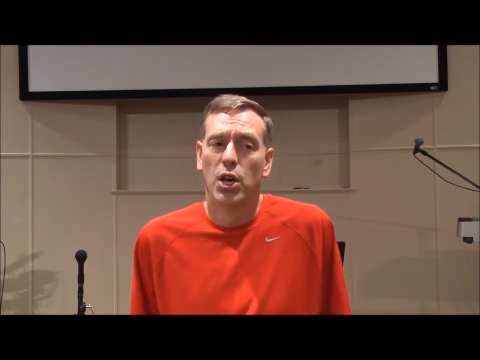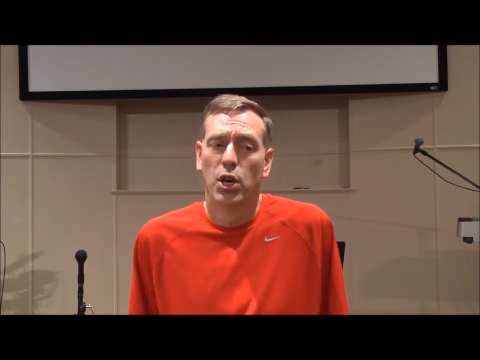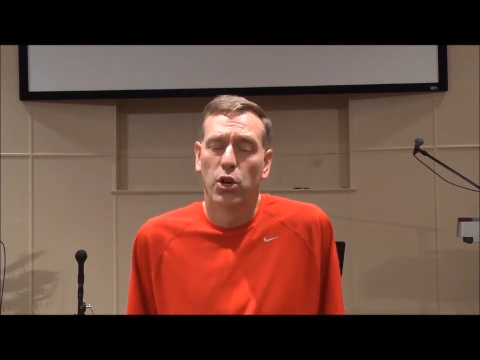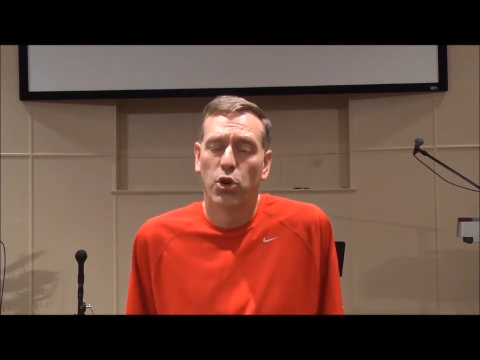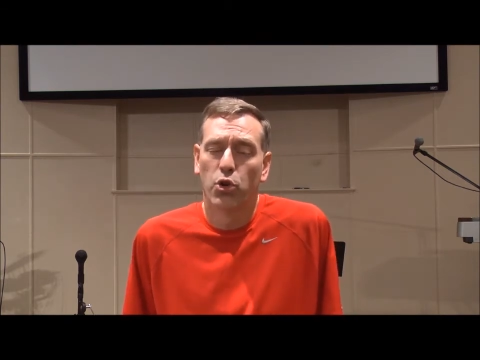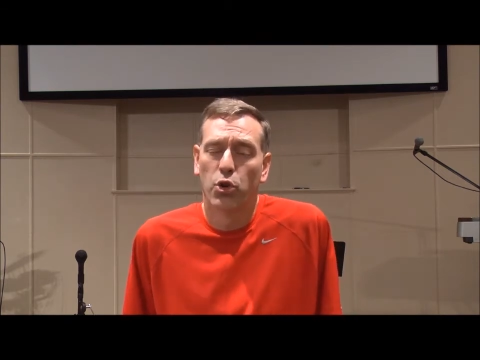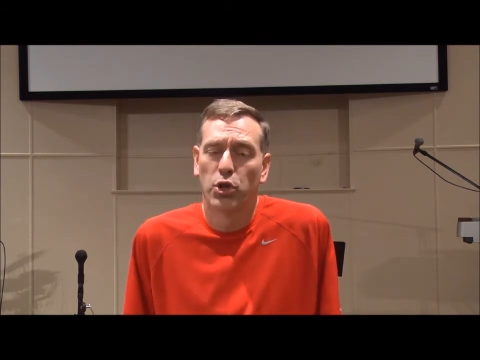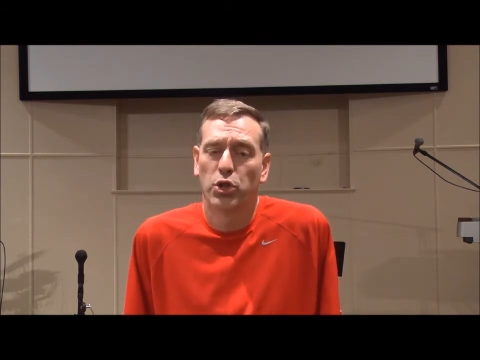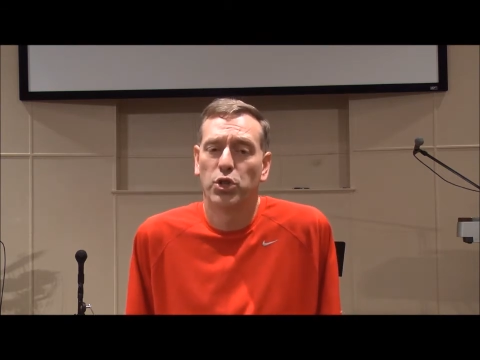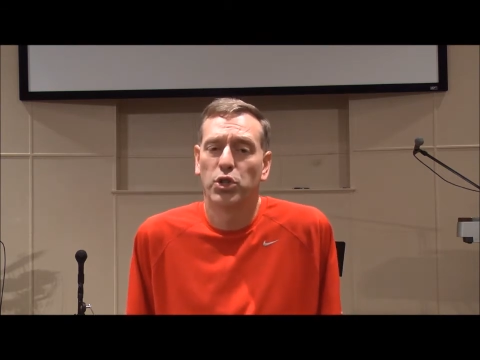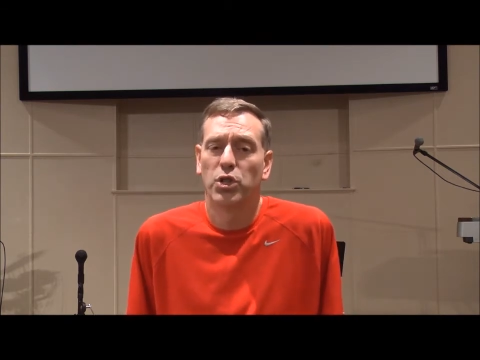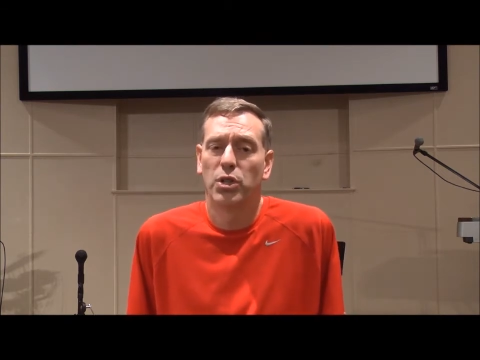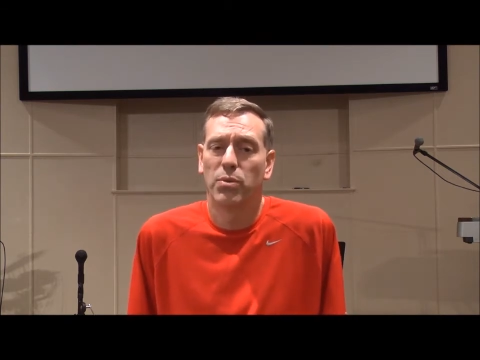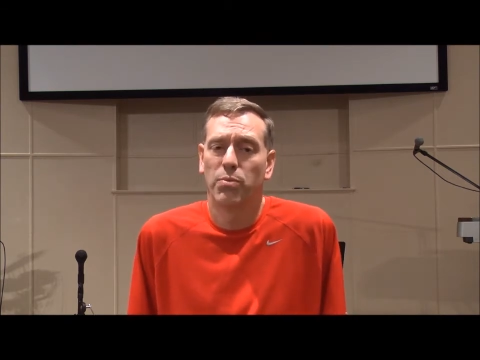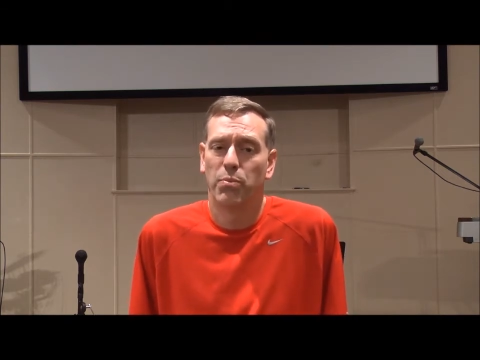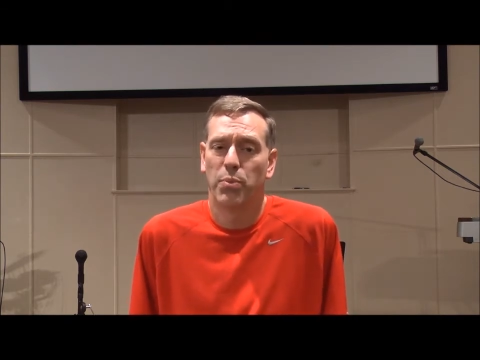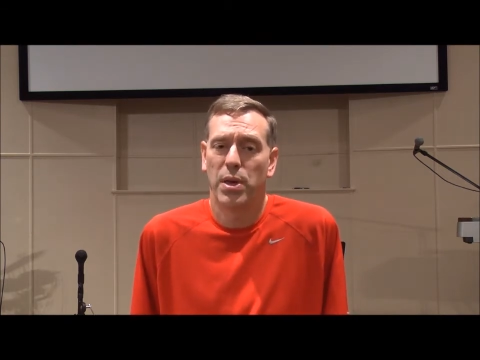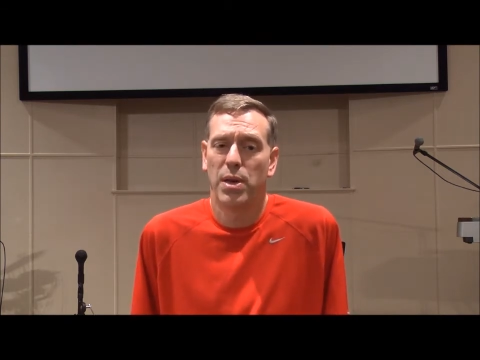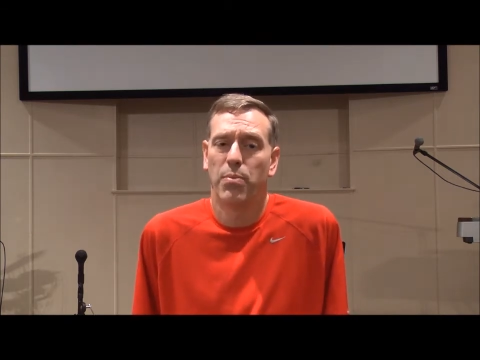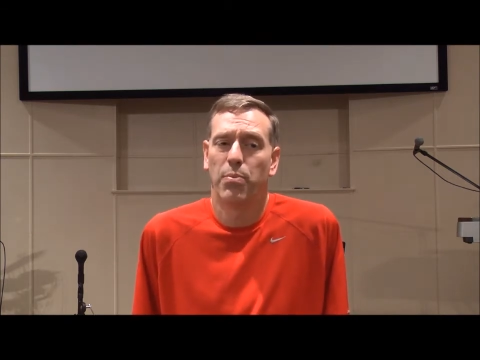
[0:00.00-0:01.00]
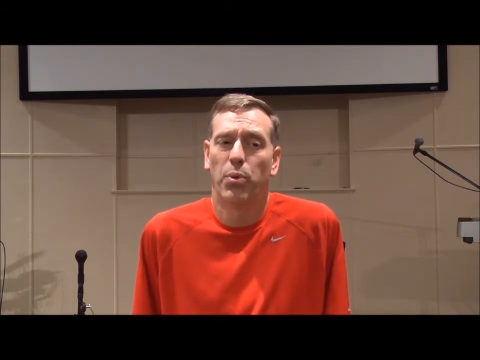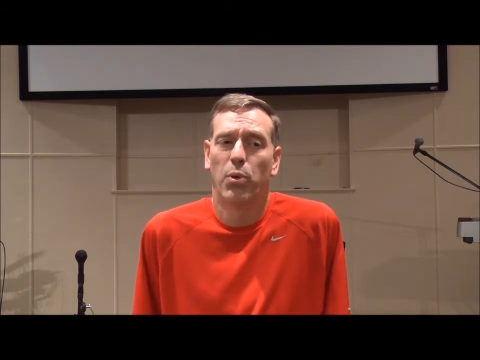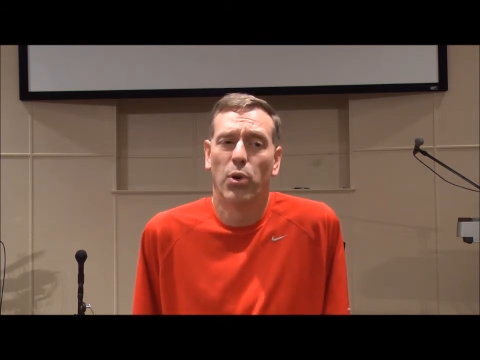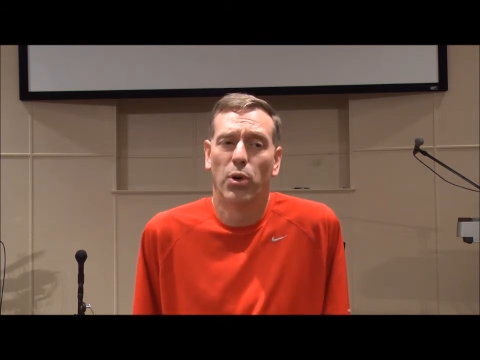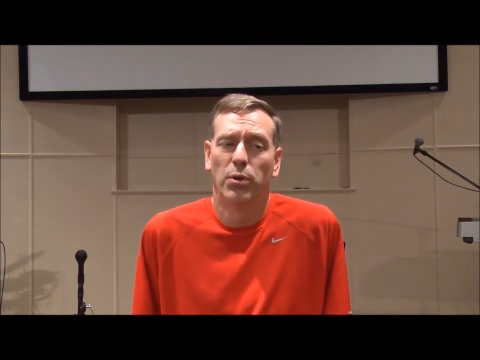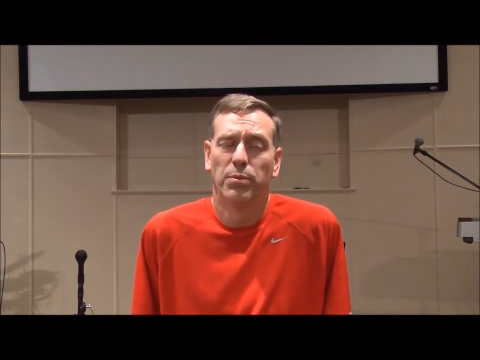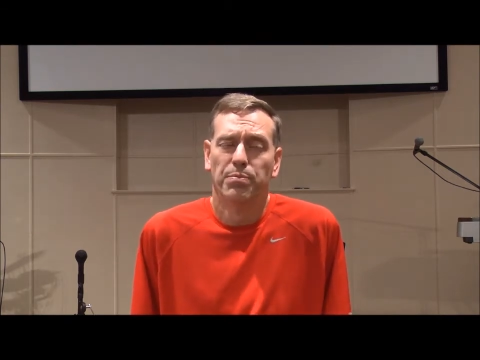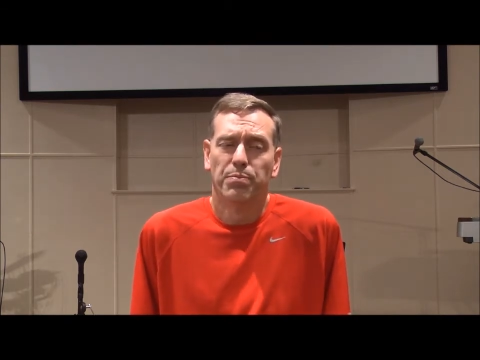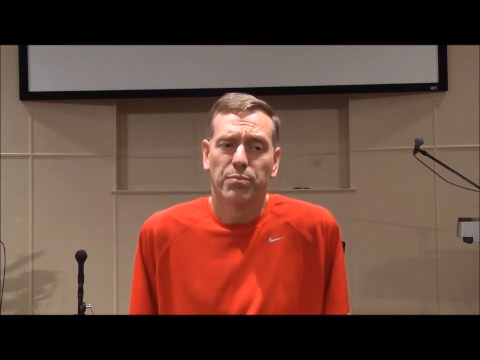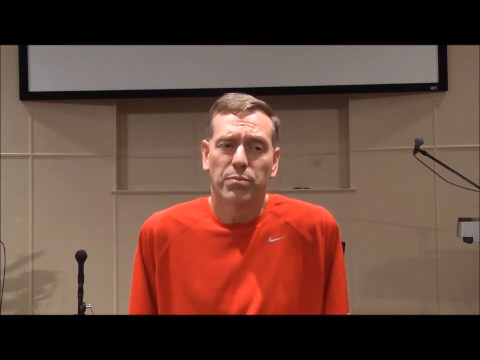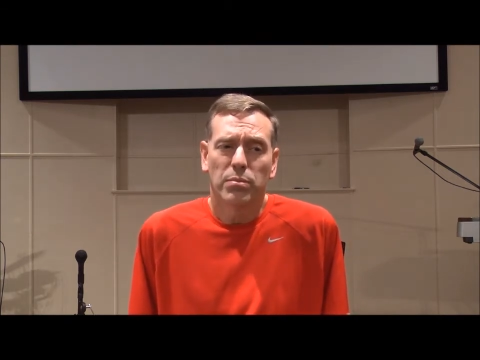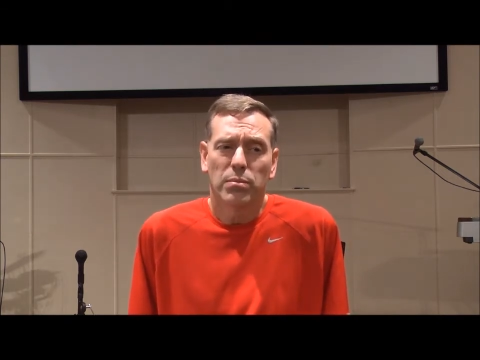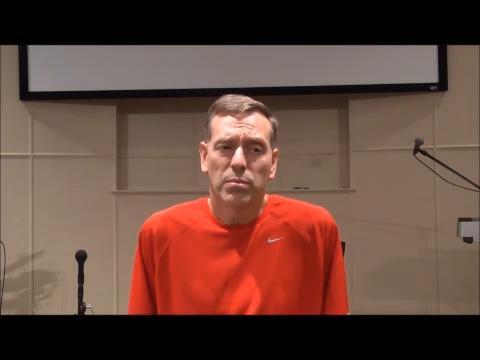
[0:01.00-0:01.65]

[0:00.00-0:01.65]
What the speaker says: Christian people